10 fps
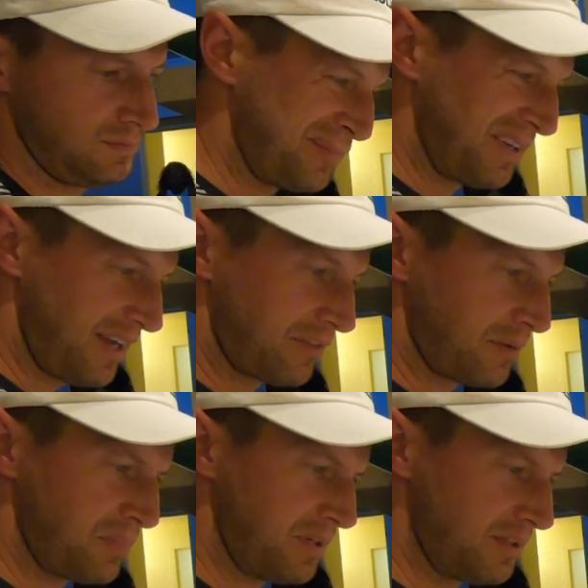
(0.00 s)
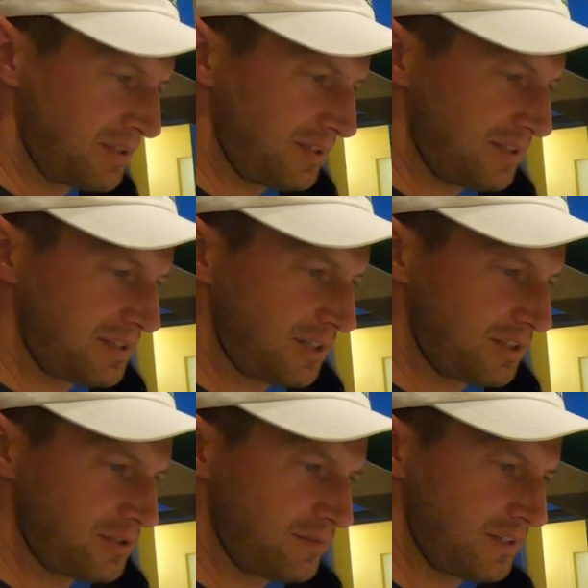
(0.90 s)
on behalf of the Peninsula
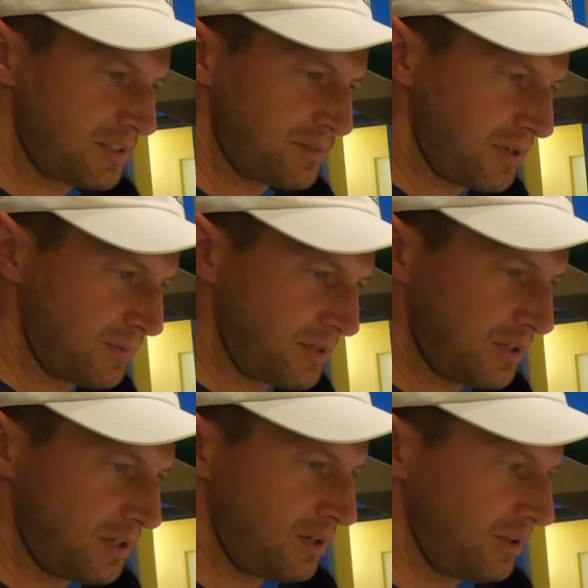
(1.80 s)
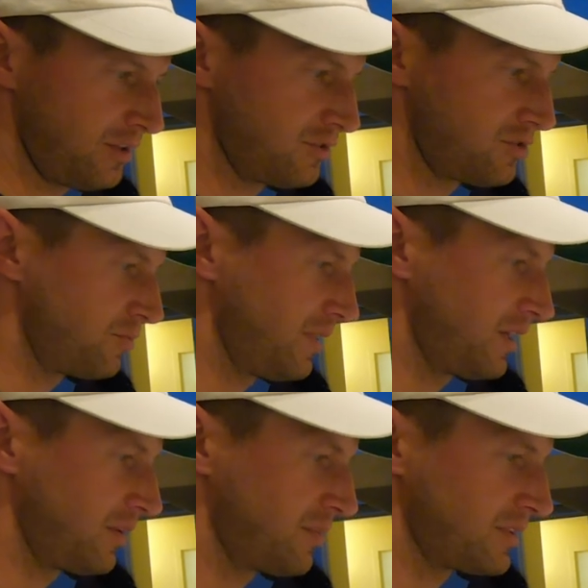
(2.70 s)
Signature Events Department, all those who
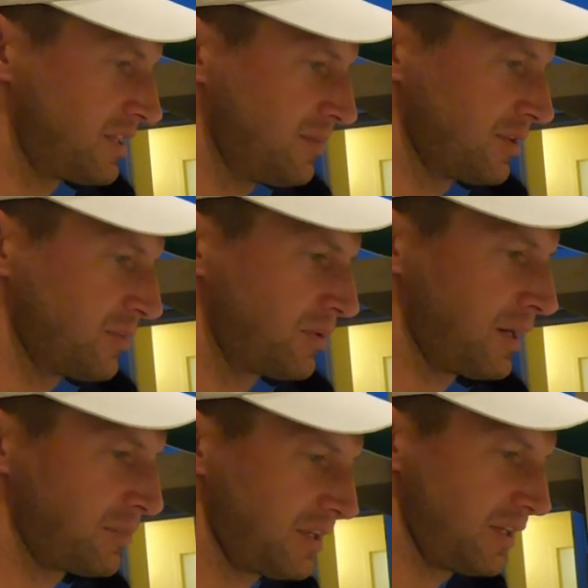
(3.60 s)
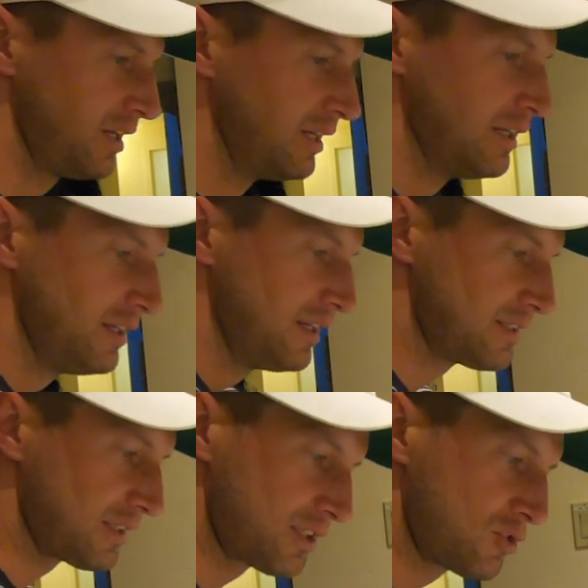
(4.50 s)
make up our team on the property,
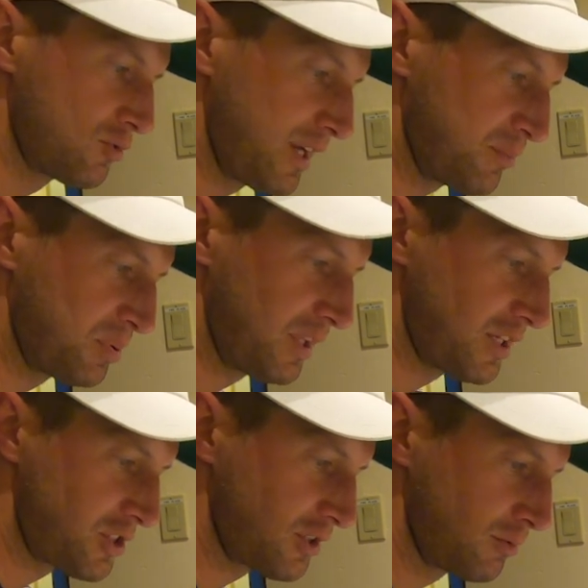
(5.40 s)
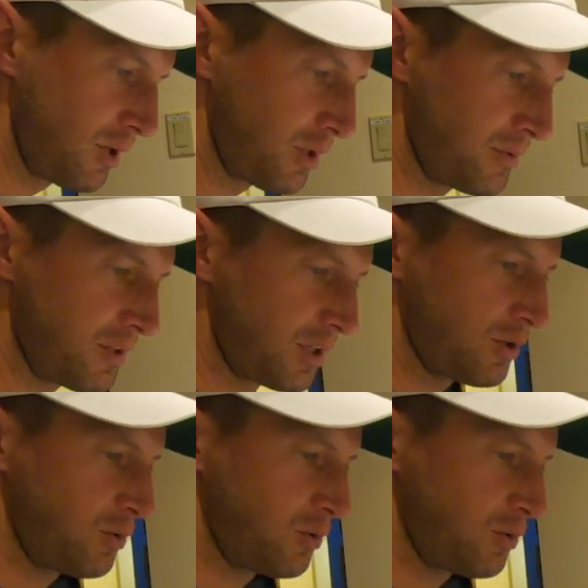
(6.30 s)
it's a great pleasure to welcome you to the